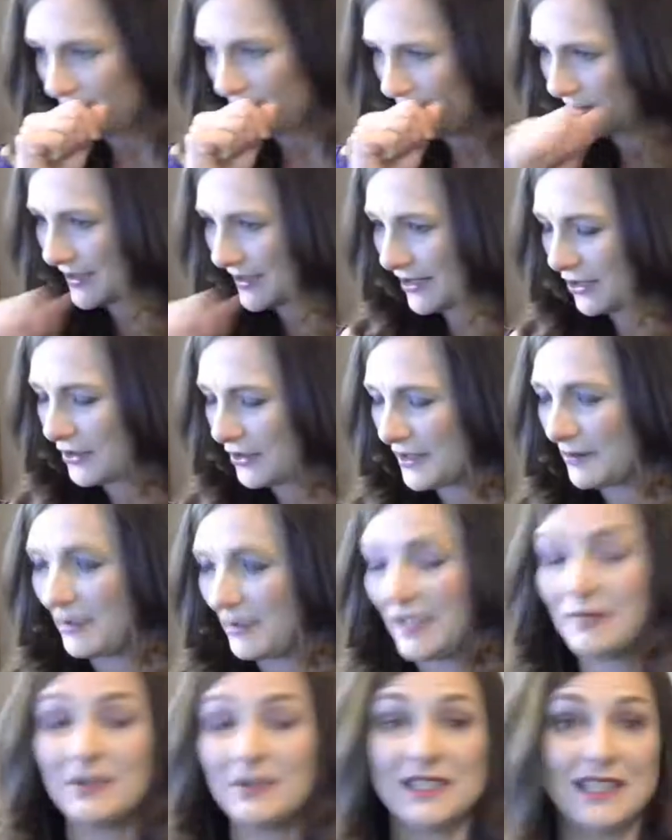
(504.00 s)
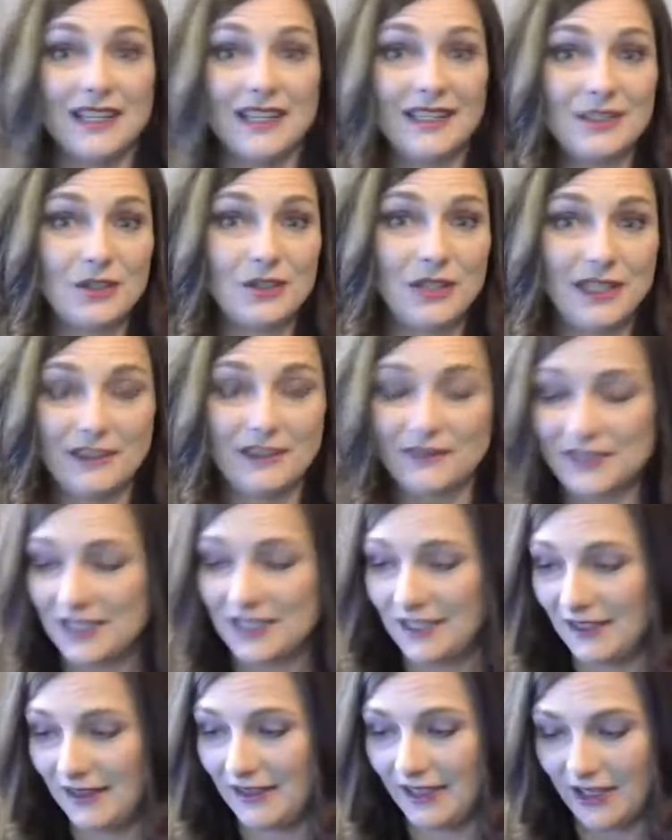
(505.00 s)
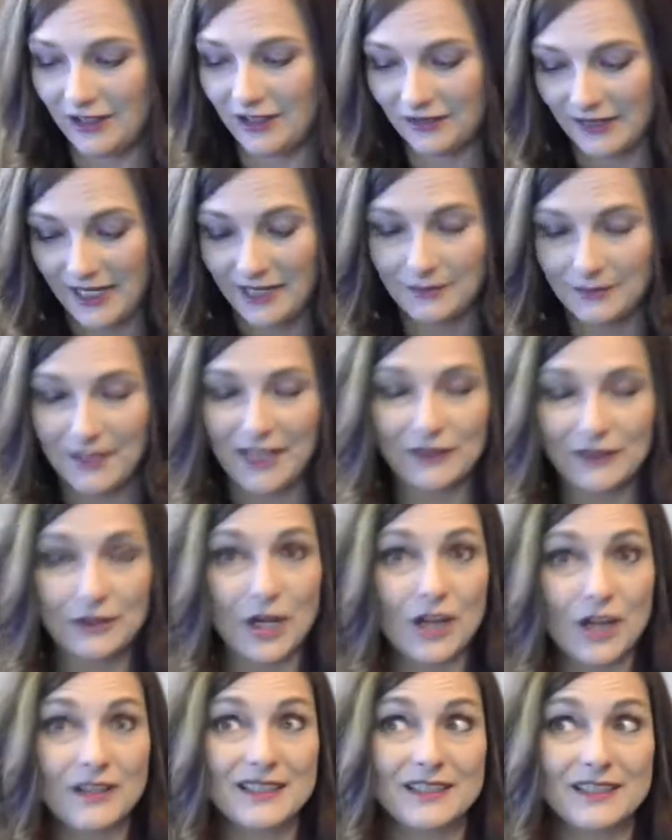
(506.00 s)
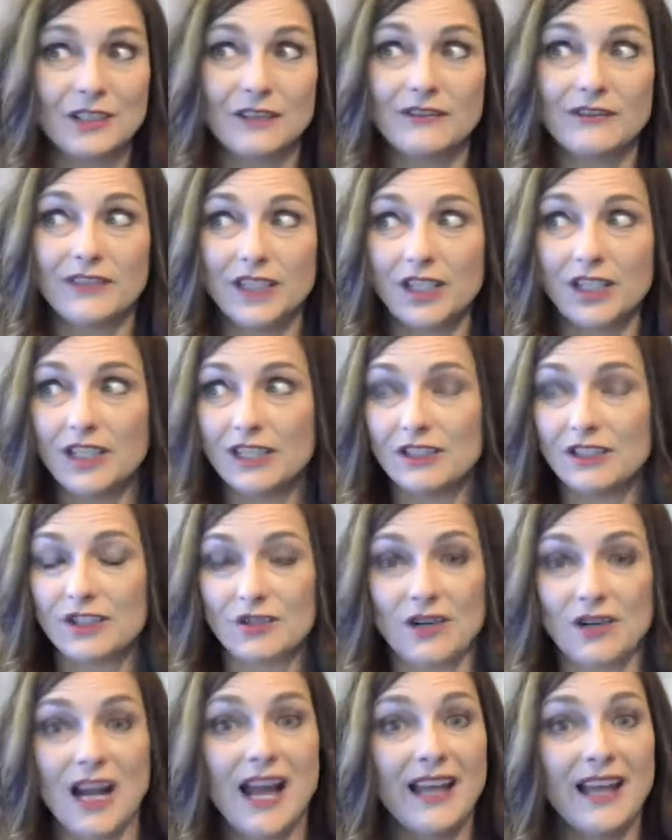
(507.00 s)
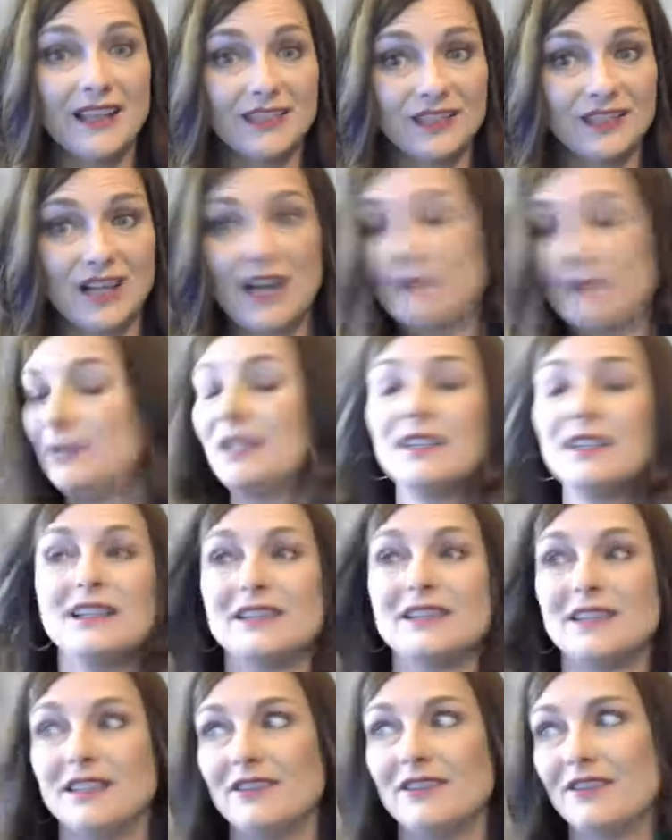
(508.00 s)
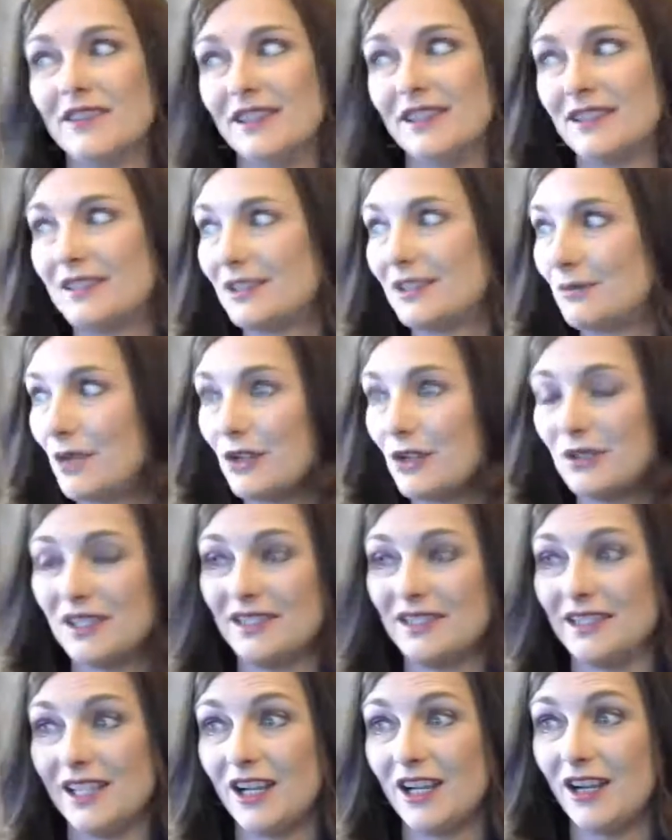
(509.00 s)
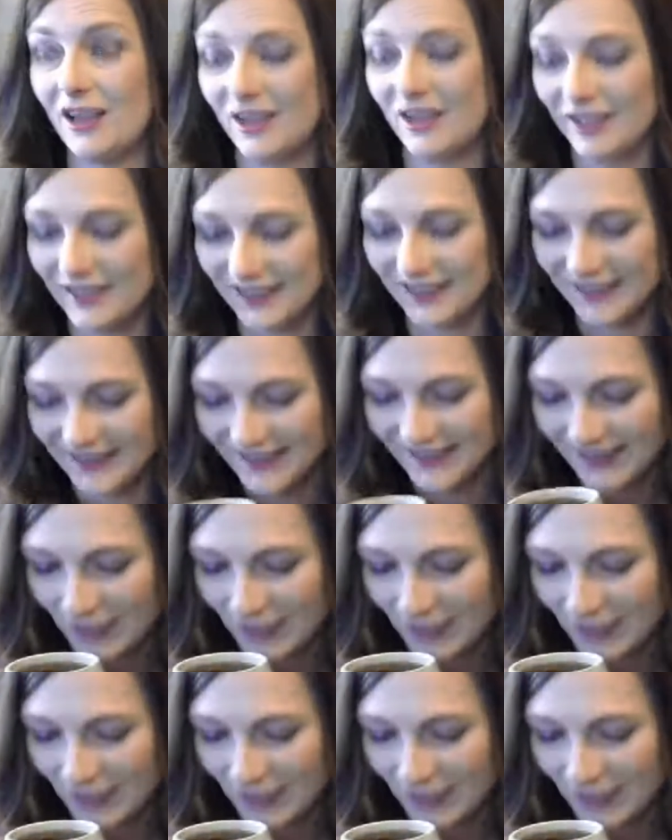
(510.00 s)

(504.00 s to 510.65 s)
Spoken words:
excuse me, let me take a drink of tea there, right? My throat is still very dry a lot because of the smoke in the air. In